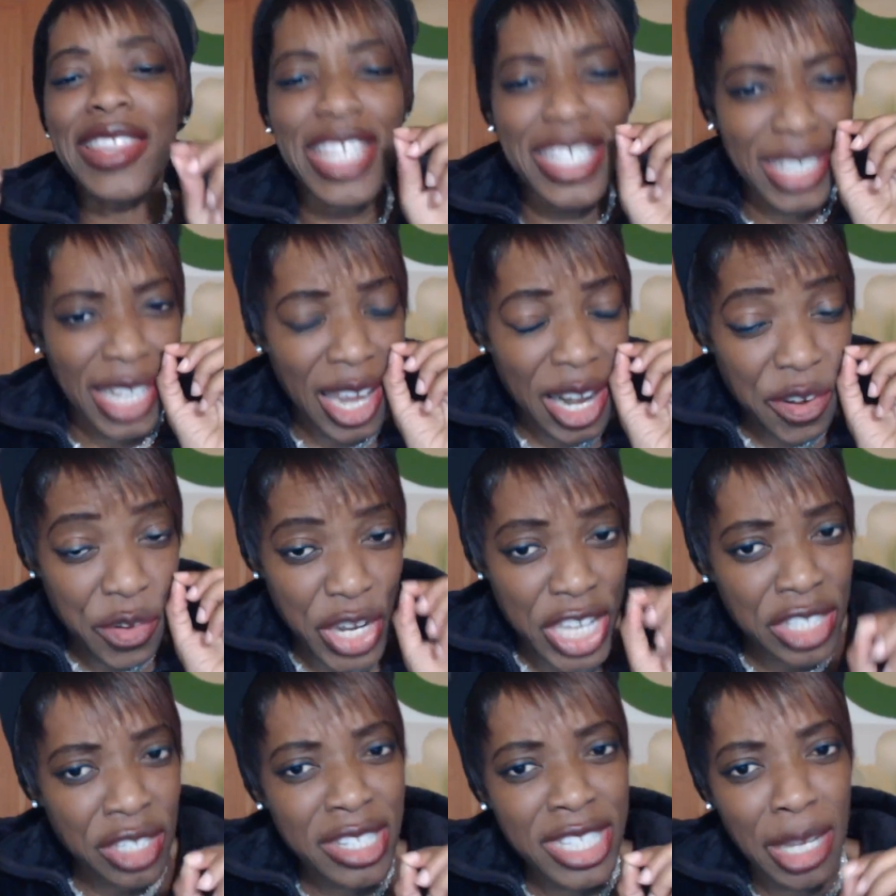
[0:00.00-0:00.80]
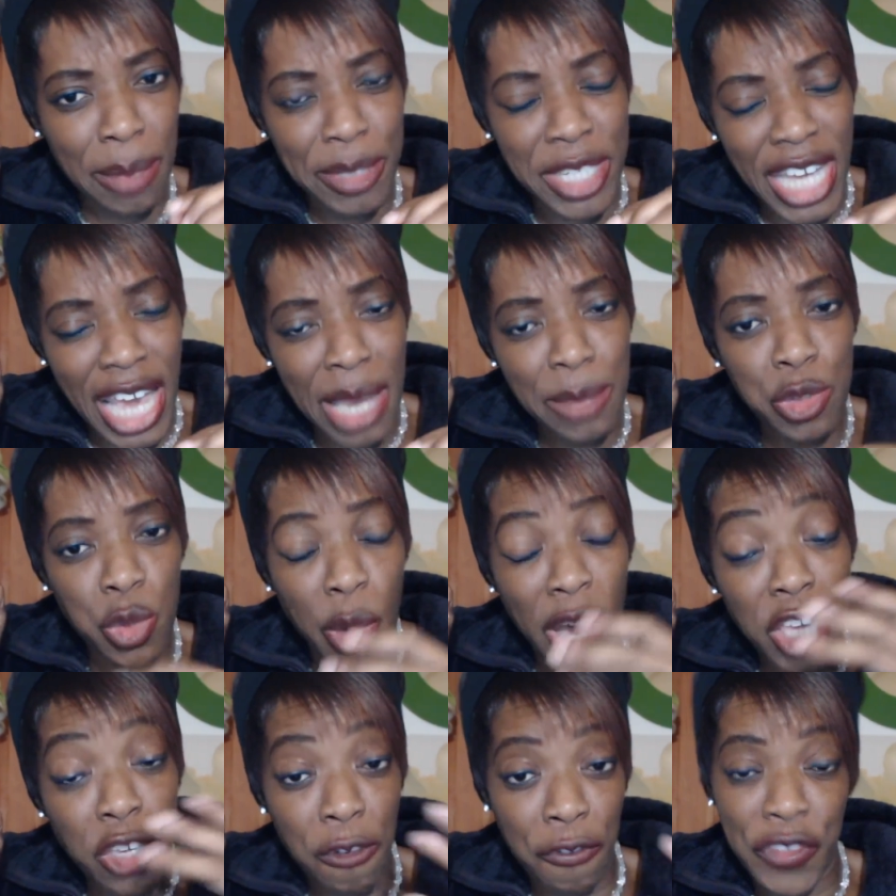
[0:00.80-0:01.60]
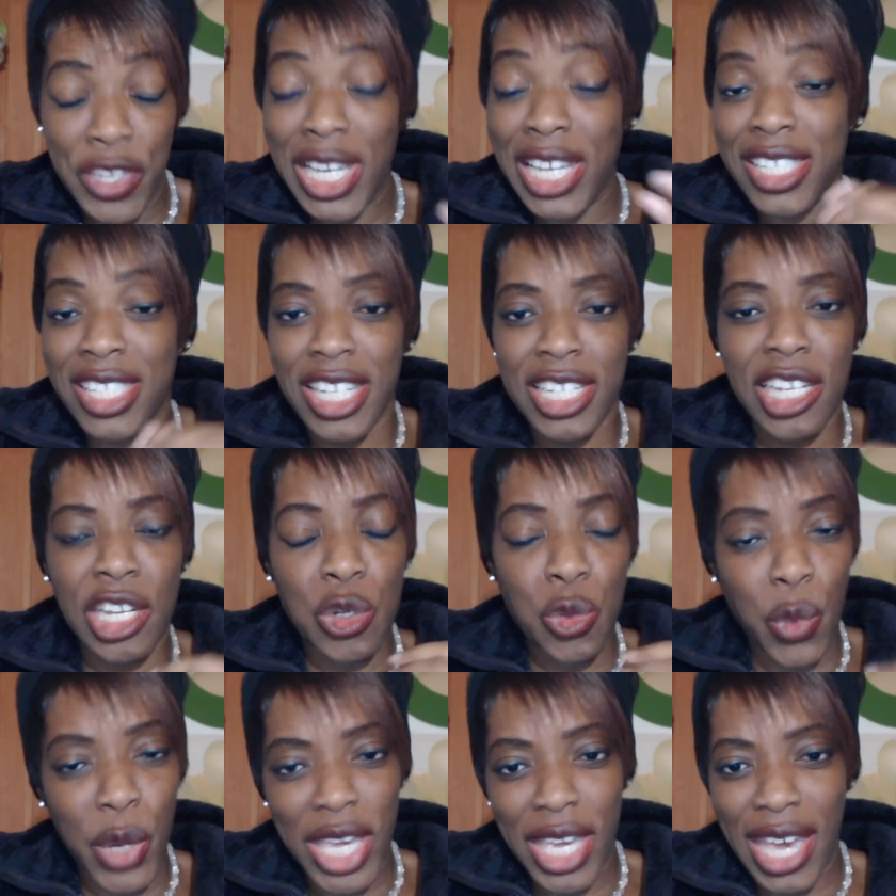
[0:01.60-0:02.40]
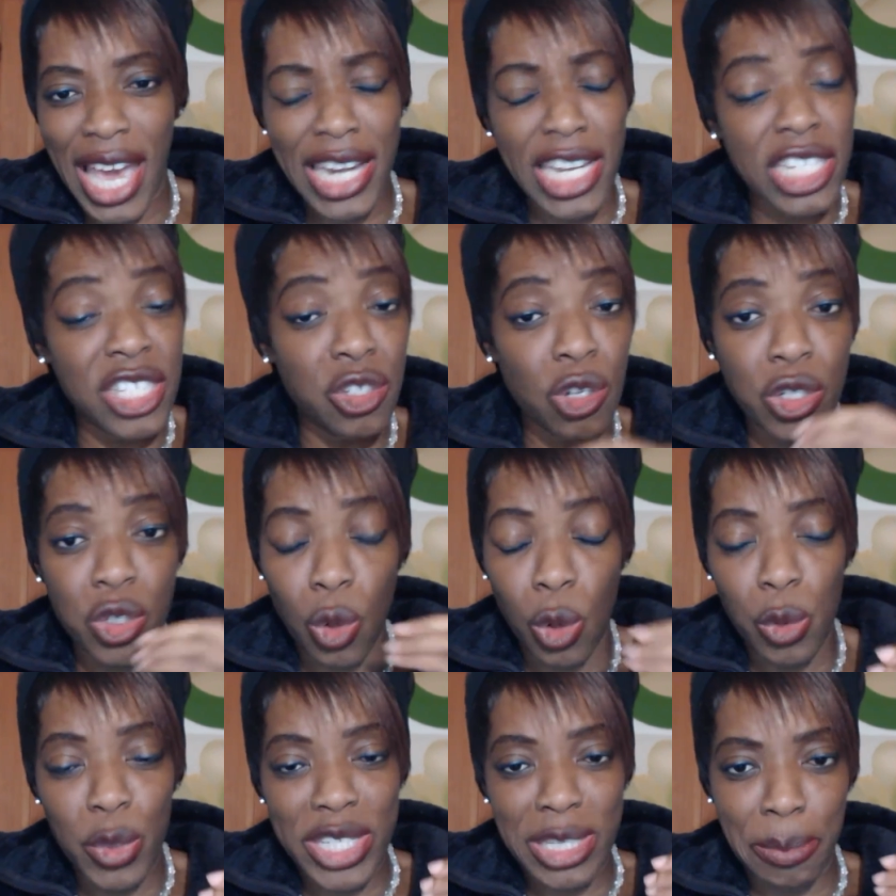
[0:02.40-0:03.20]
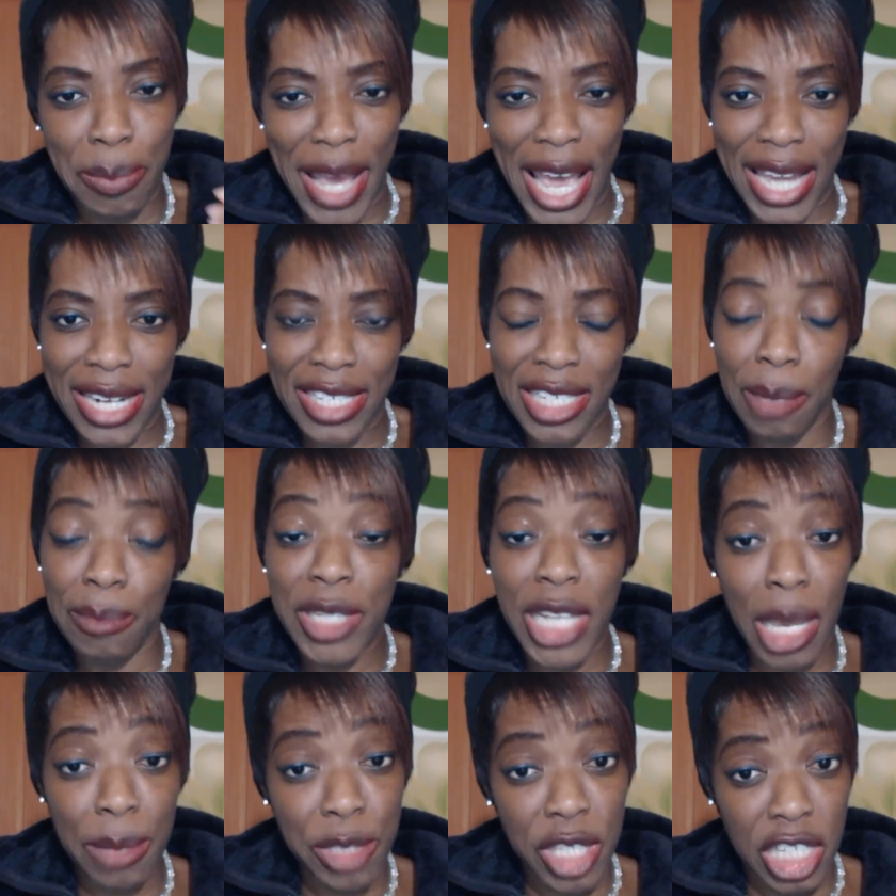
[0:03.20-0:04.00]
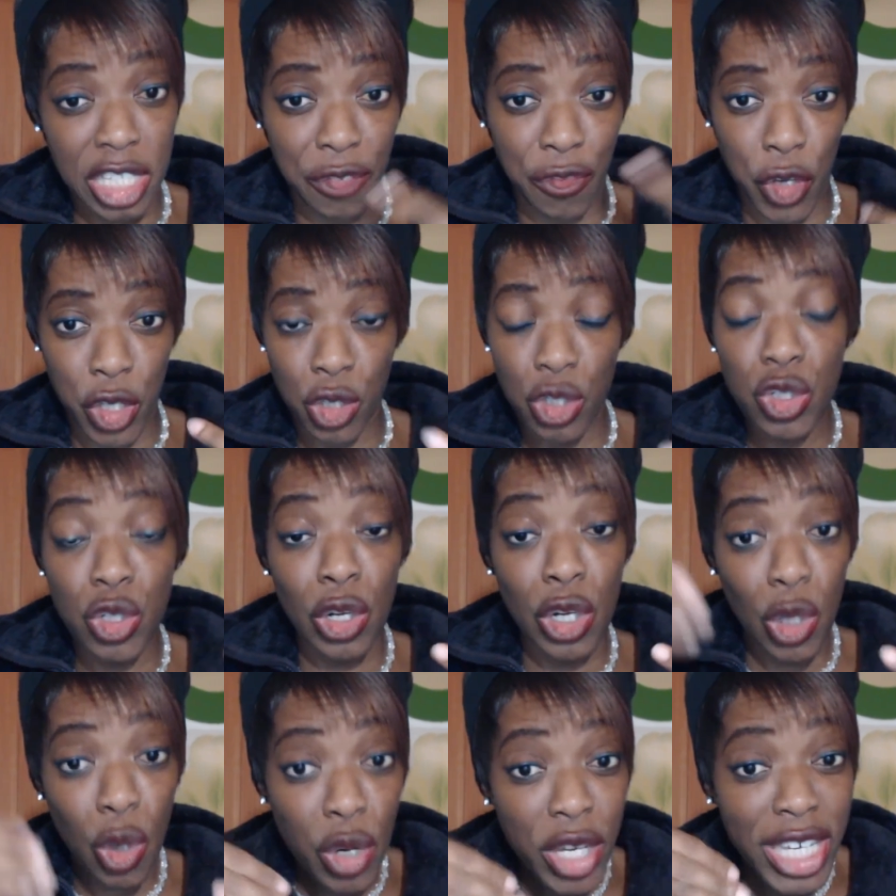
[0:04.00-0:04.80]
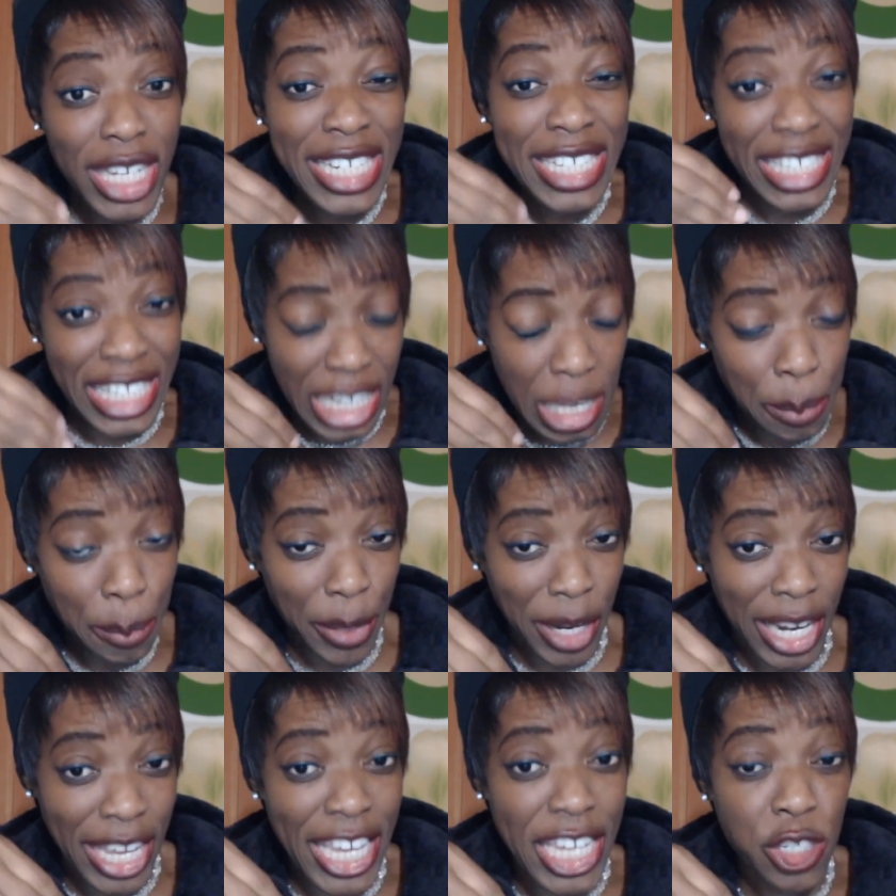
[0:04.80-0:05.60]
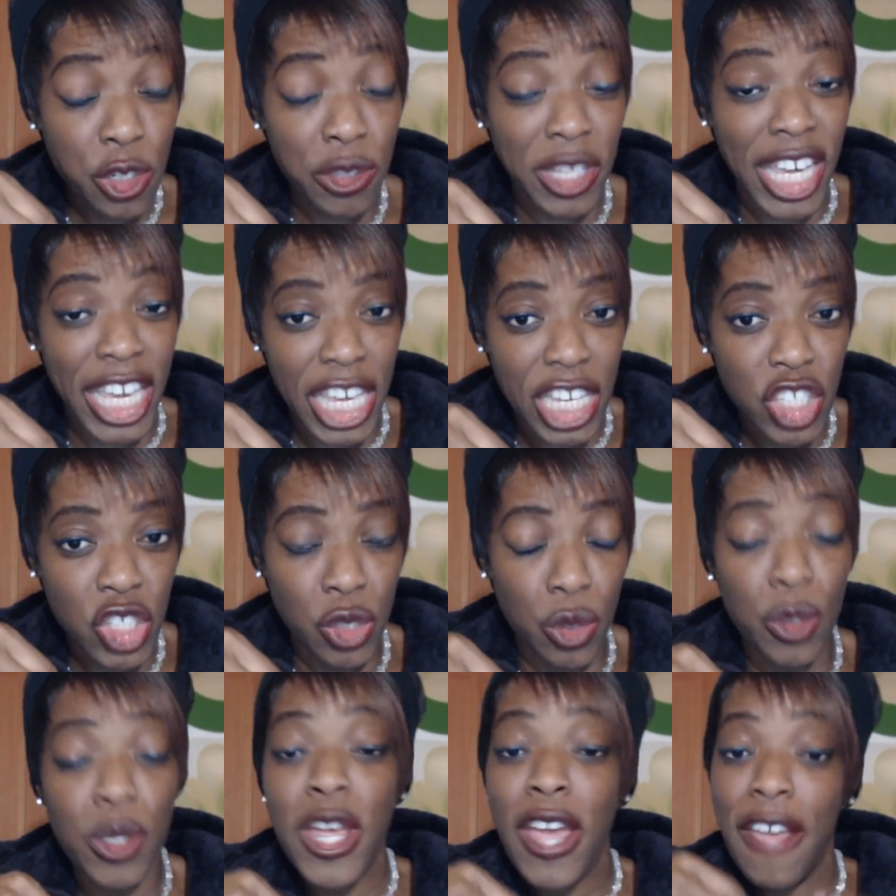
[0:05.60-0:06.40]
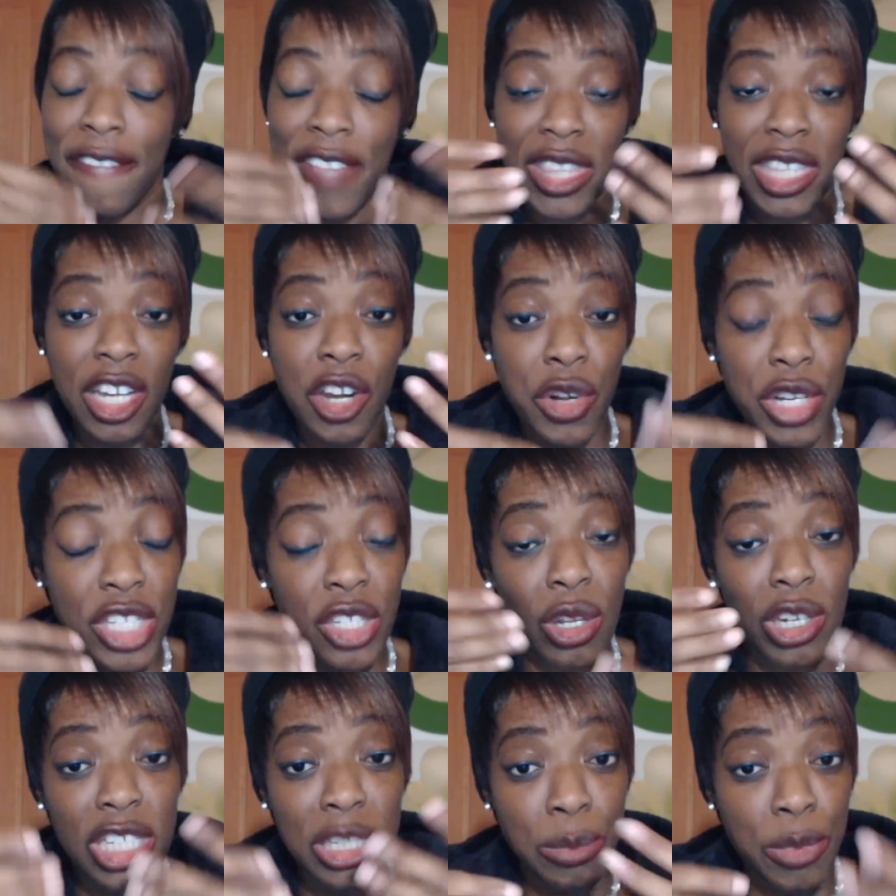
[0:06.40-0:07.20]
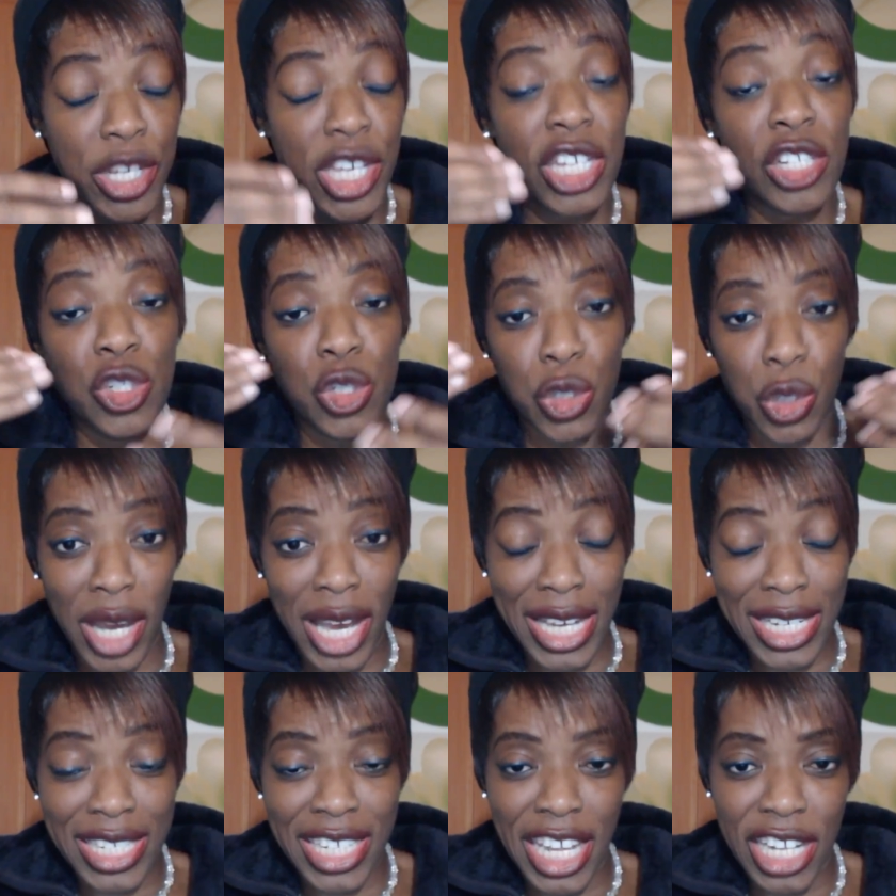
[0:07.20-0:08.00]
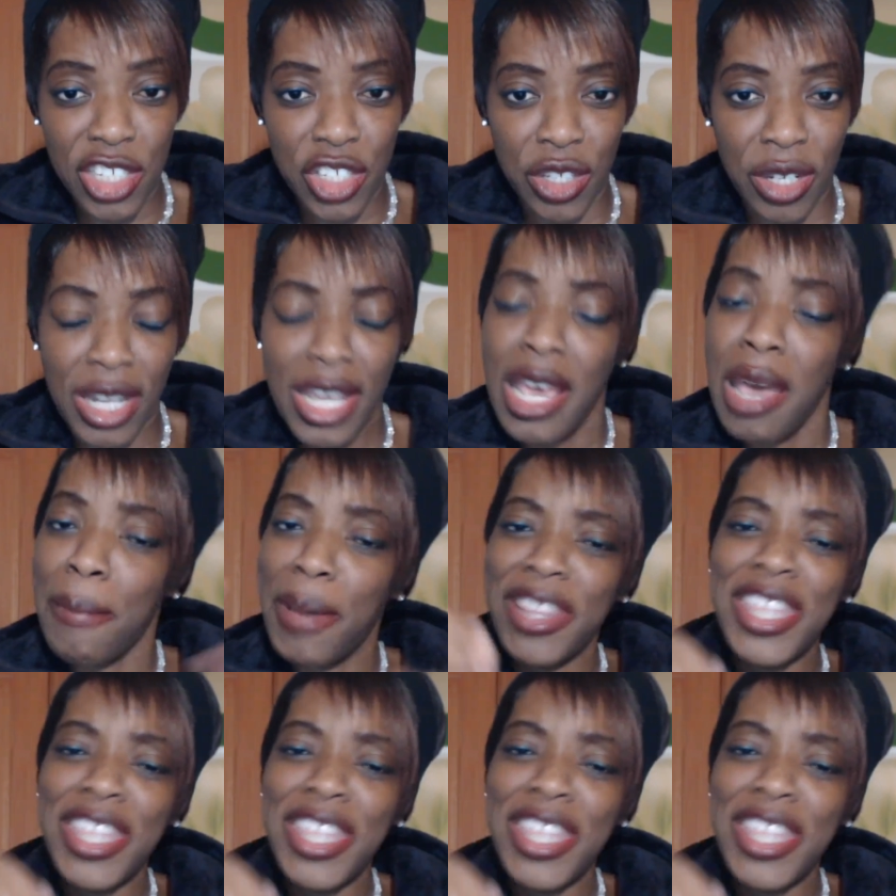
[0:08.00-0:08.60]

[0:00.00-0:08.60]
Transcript: And there's a reason sometimes why you feel a certain way. And it's not always bad. Sometimes it's for you to look deeper into the issue that the crystal is bringing to your attention.